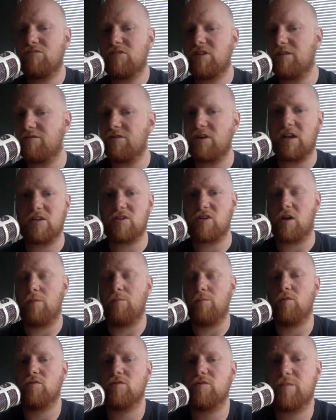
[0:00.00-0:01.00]
Different
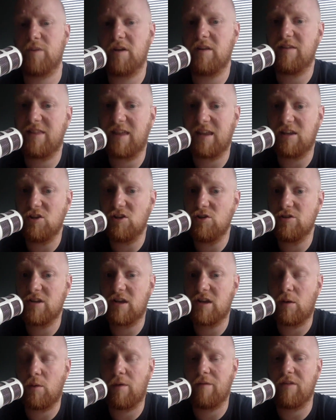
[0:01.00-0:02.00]
examples, but they can use
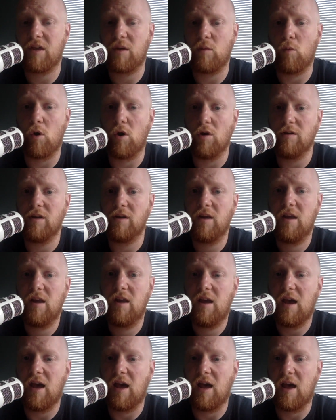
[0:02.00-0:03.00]
it however they want.
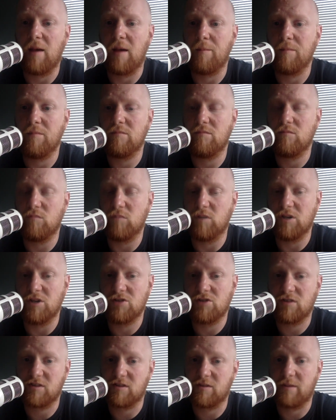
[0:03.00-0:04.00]
We
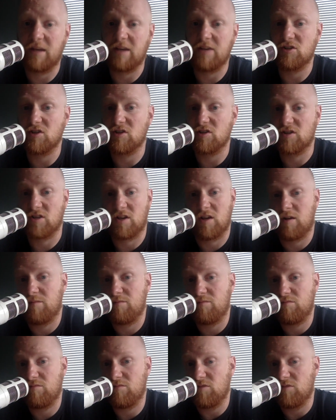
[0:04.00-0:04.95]
trust the managers to